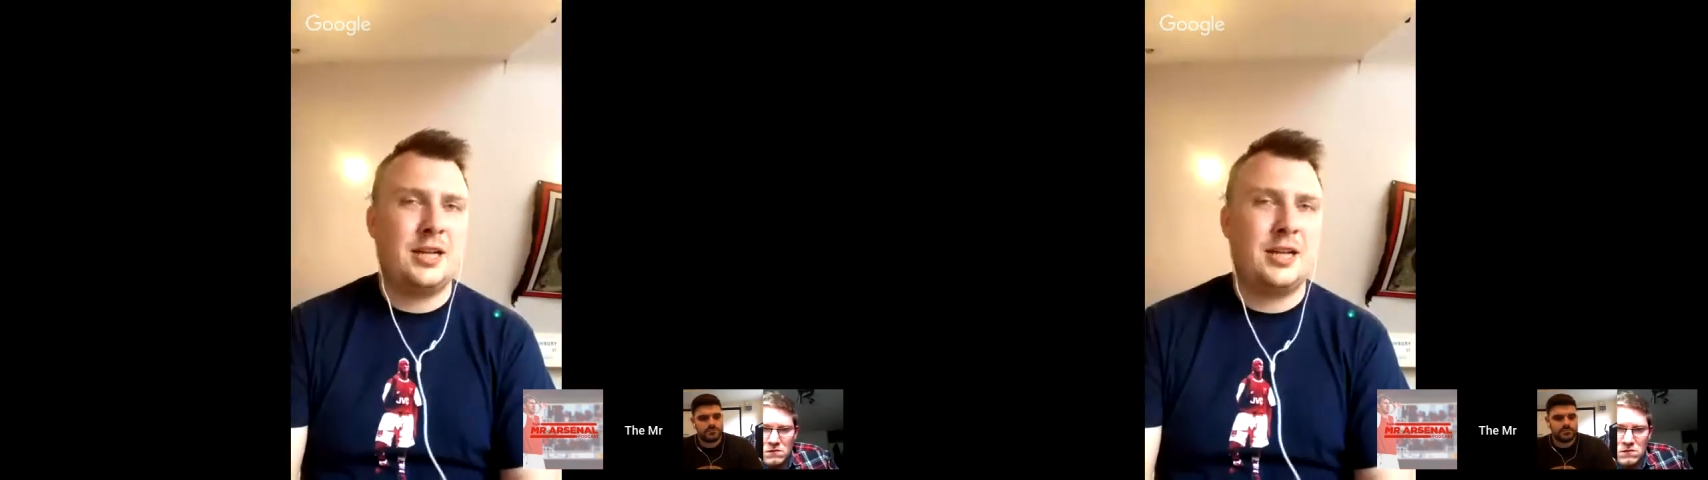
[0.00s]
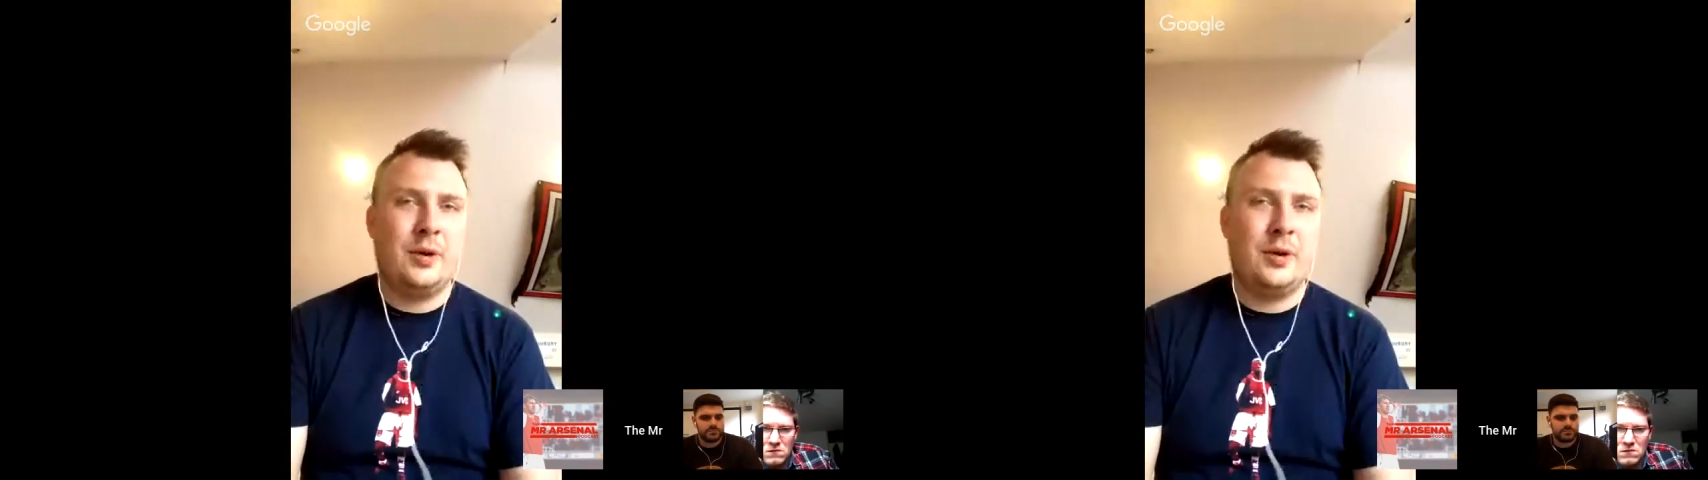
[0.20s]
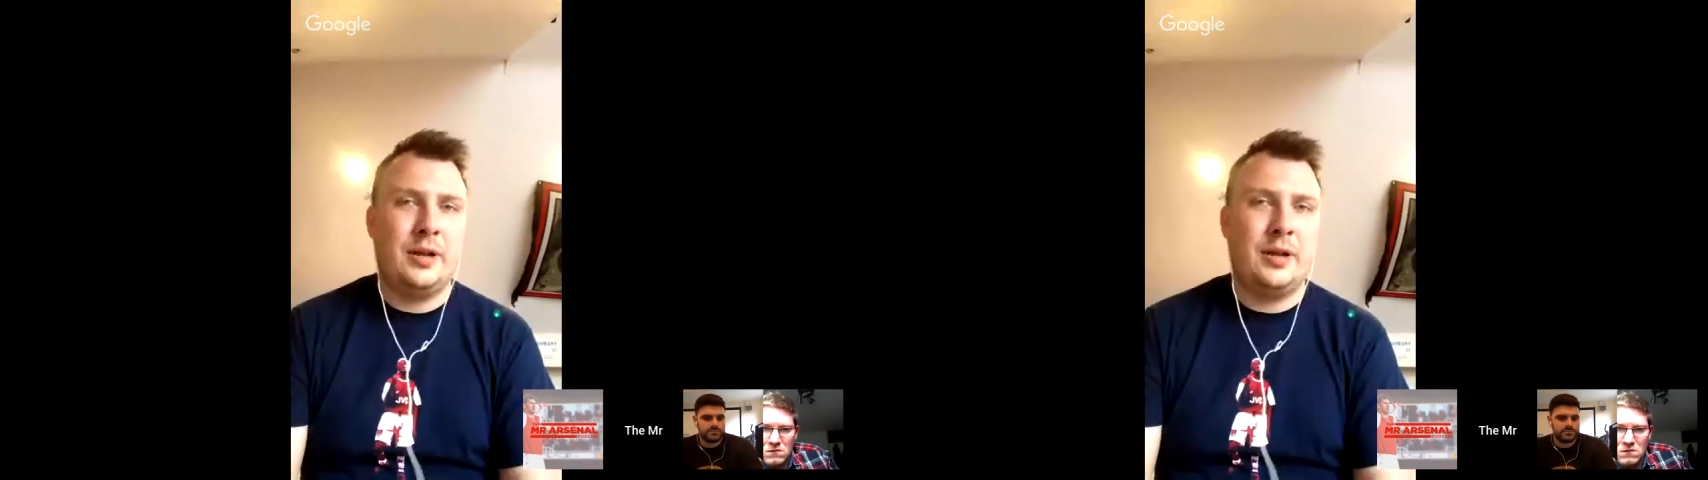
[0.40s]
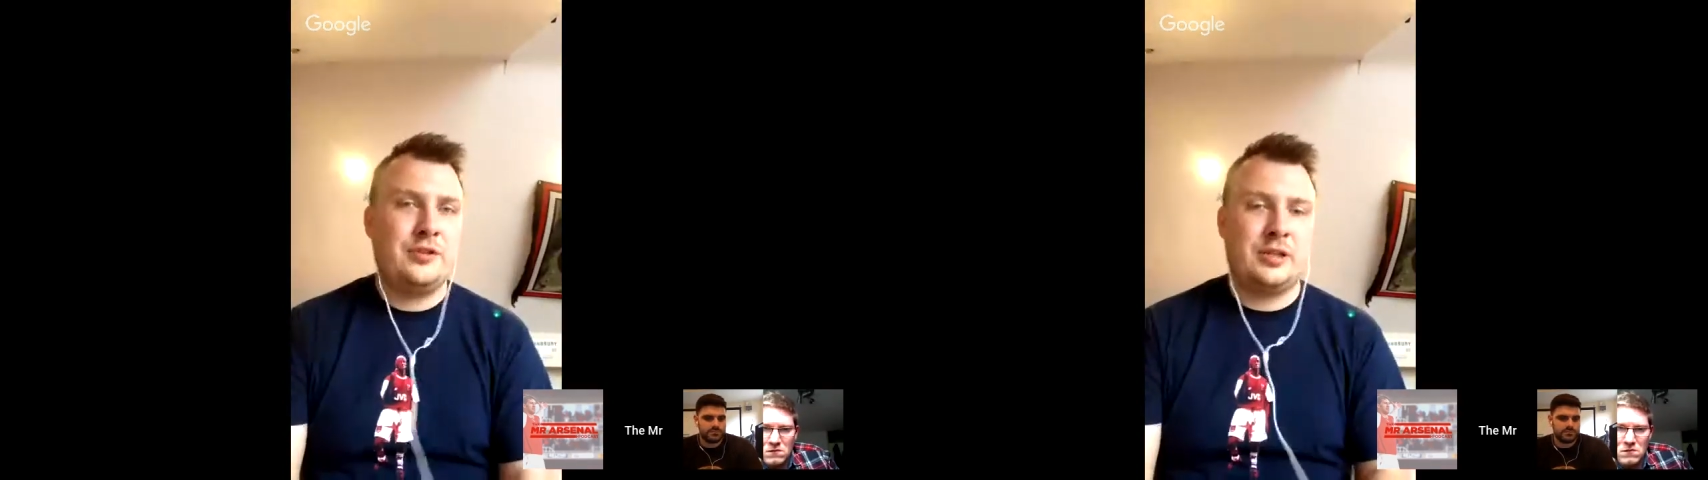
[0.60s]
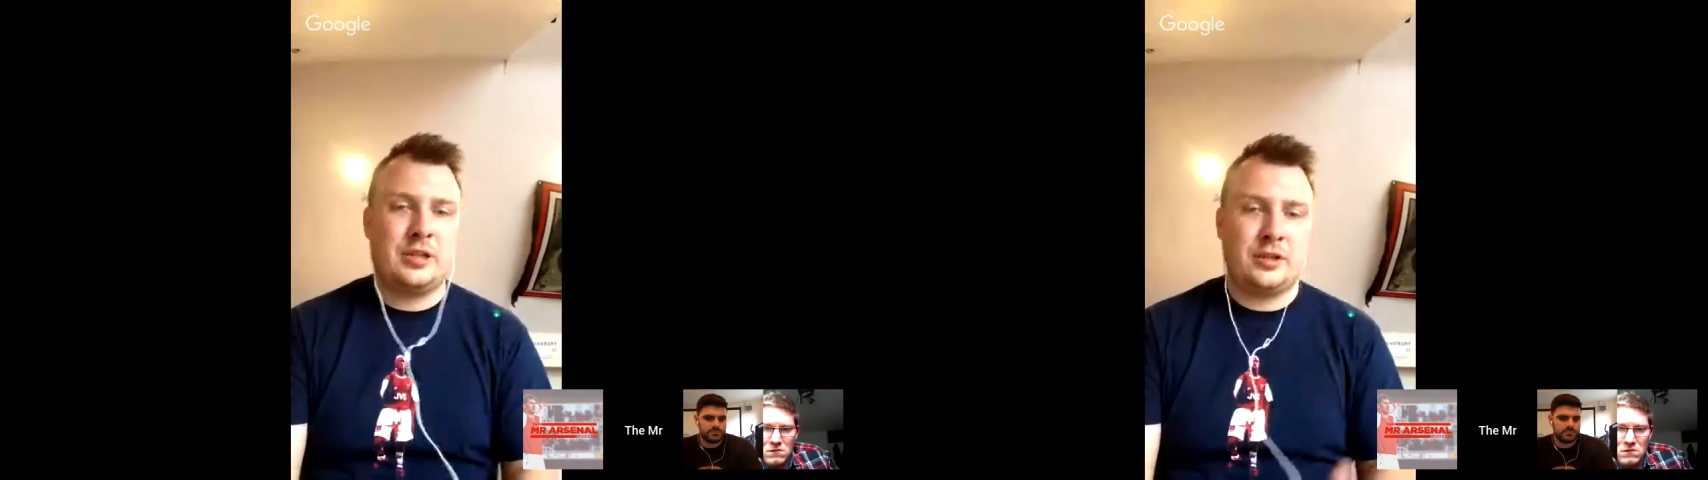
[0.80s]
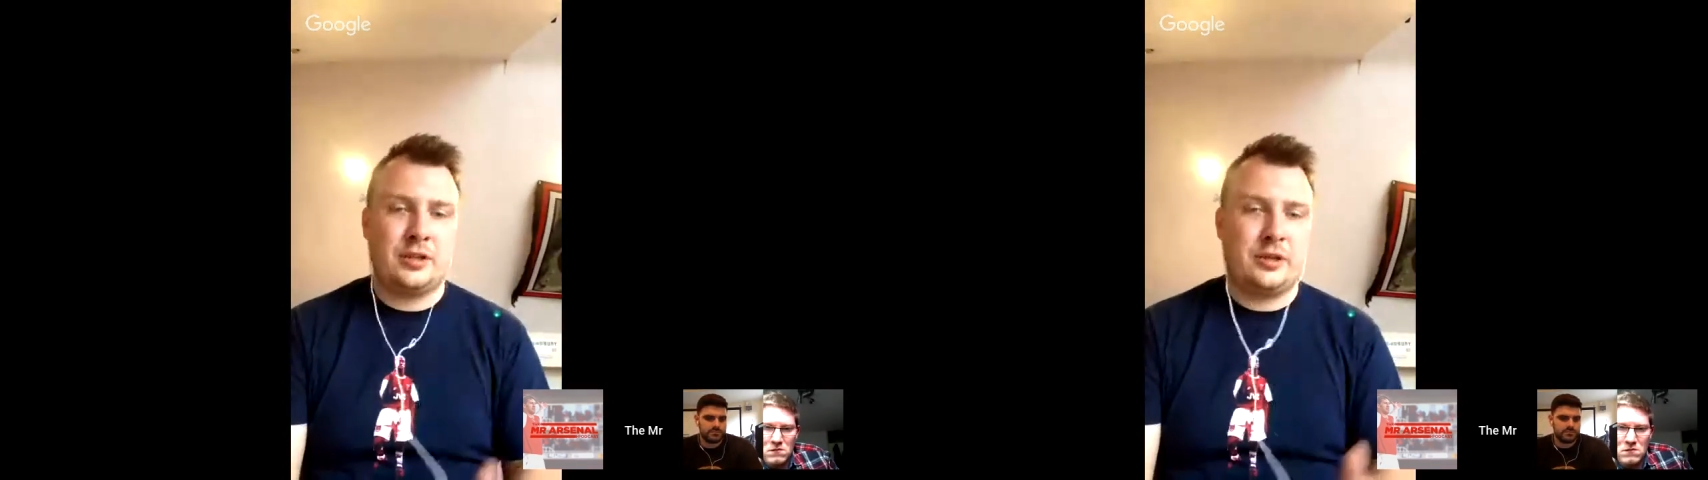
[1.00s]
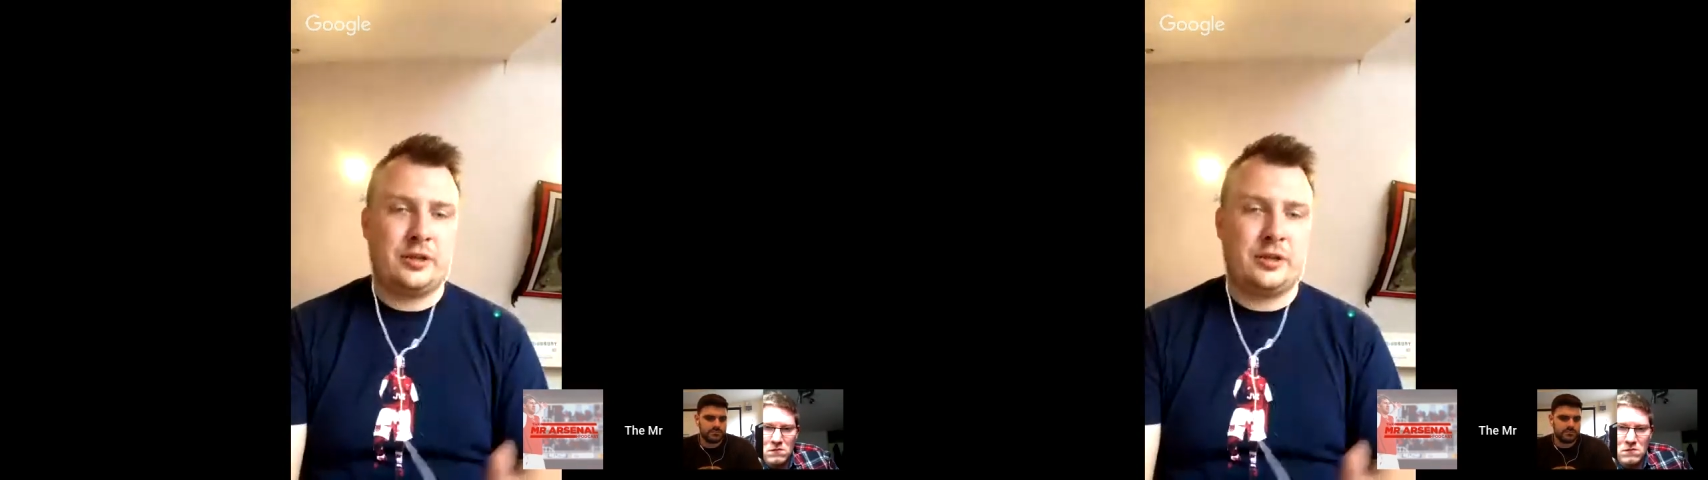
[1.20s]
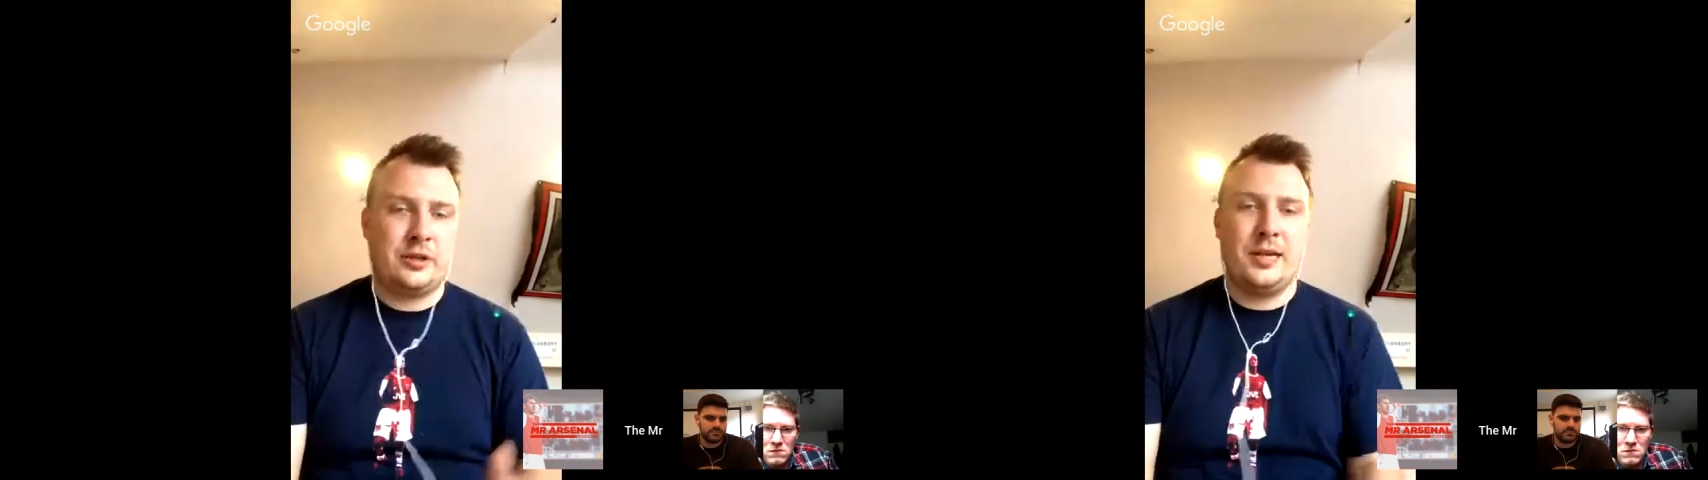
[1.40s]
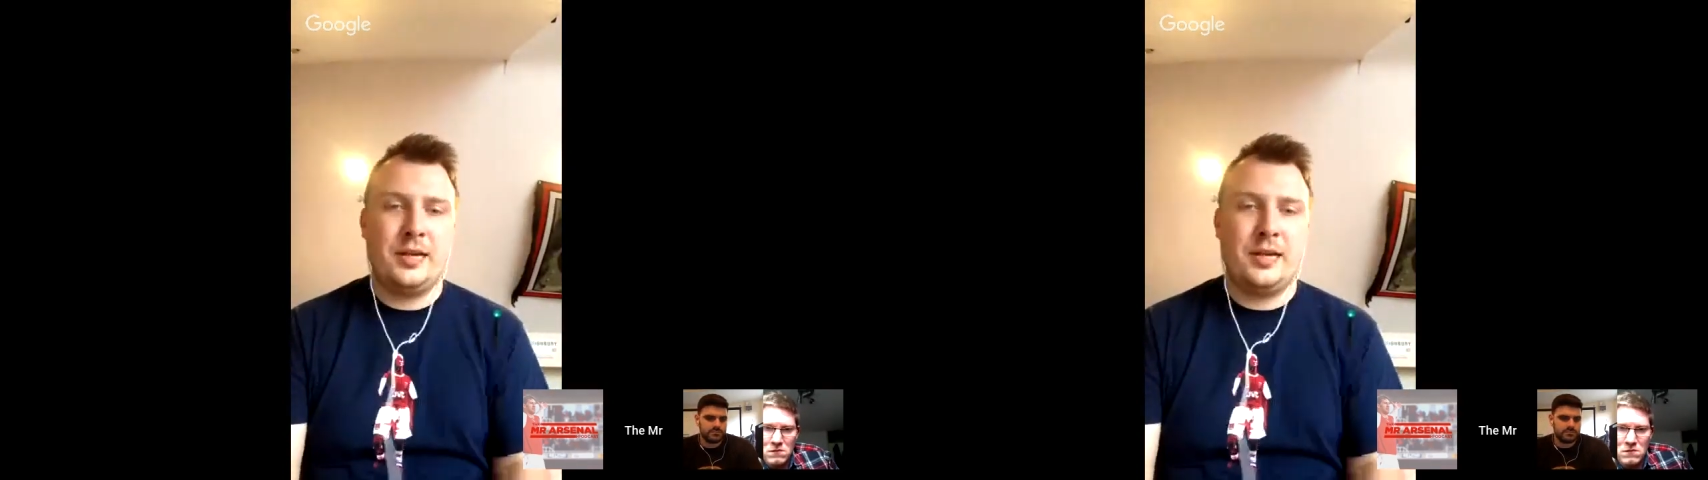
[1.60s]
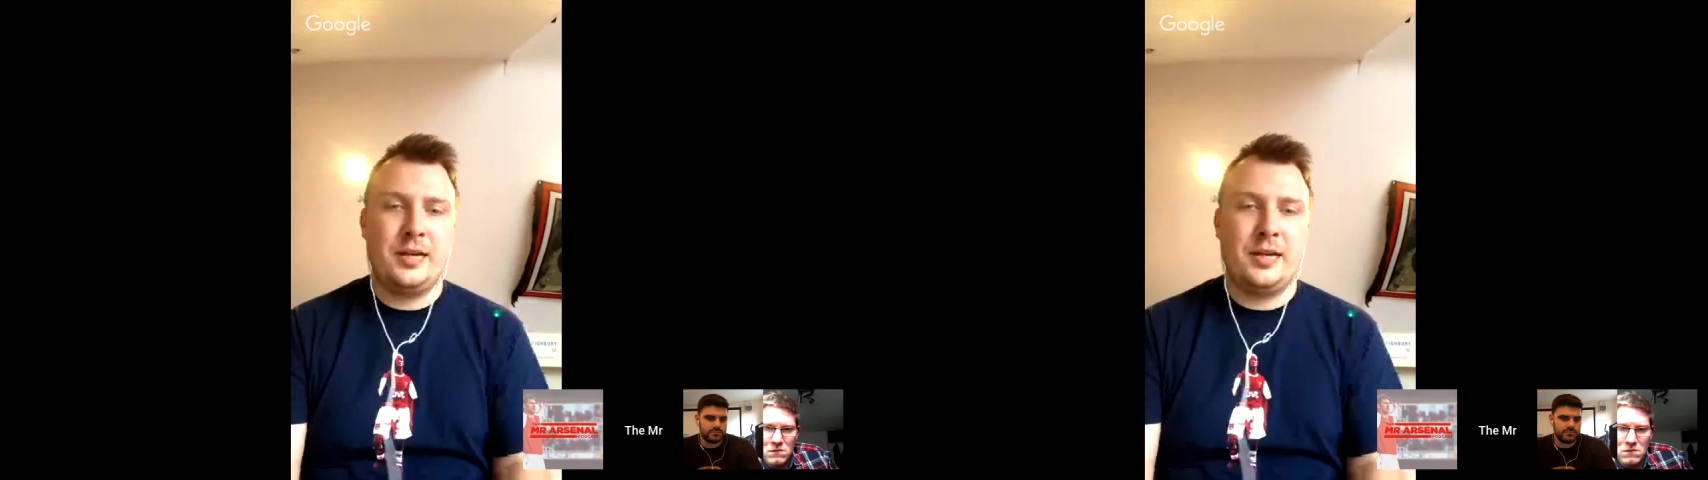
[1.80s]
where literally just the Europa League team